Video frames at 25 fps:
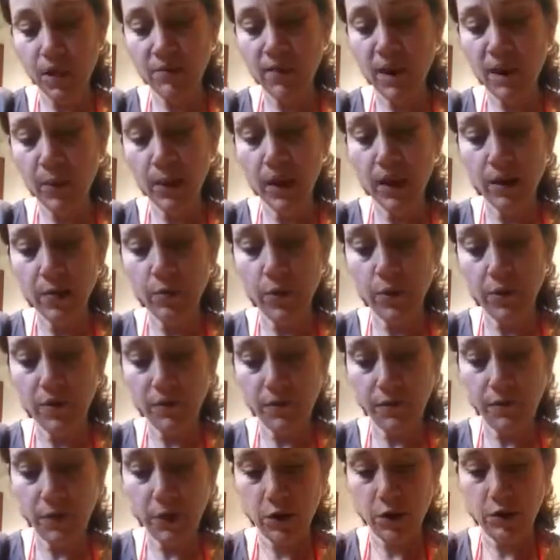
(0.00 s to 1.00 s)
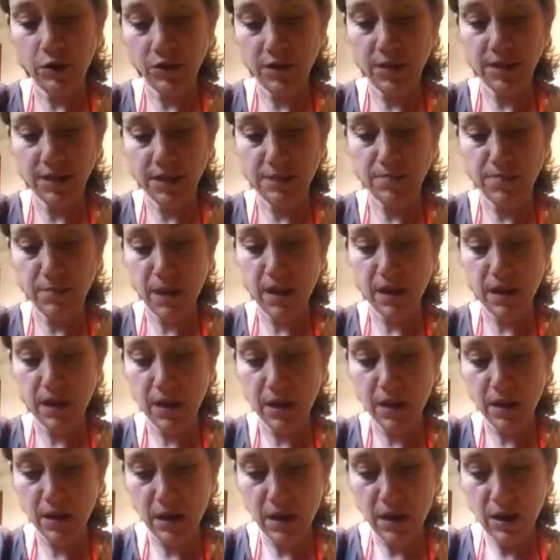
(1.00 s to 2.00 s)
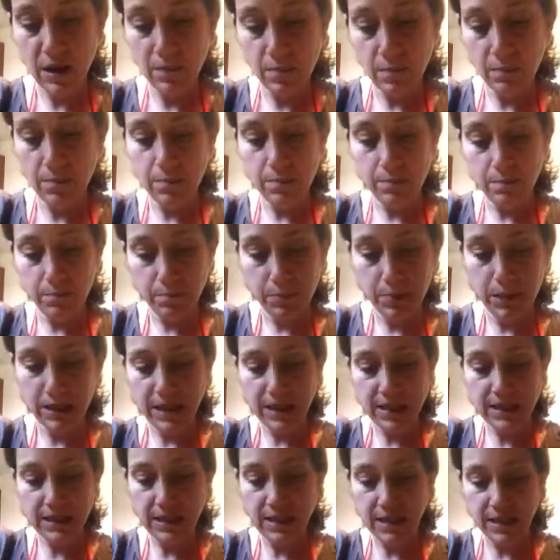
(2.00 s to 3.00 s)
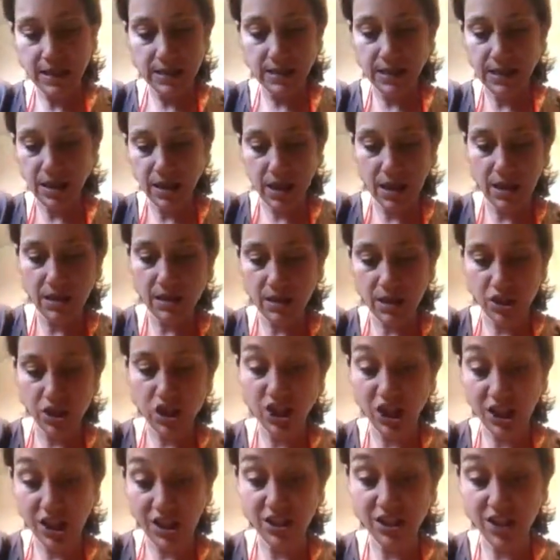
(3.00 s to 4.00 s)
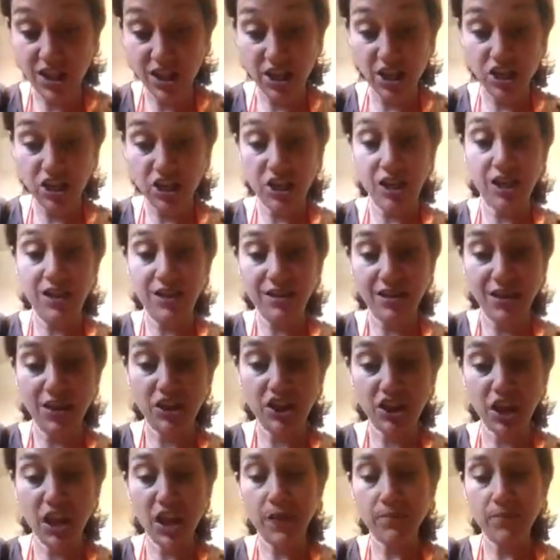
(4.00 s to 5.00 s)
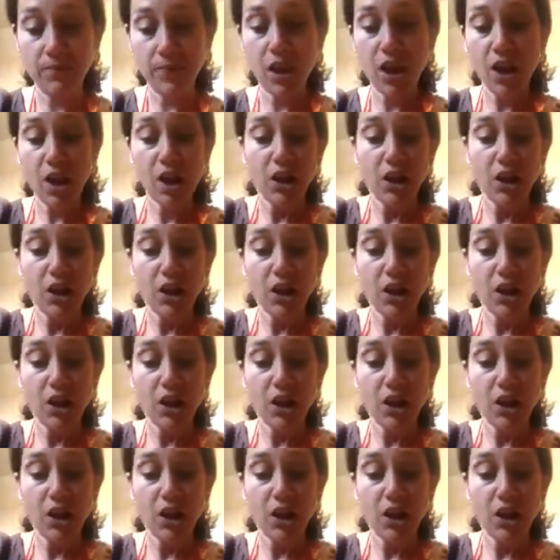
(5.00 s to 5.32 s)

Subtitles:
that way it will infuse as many places in the chicken dish that you can.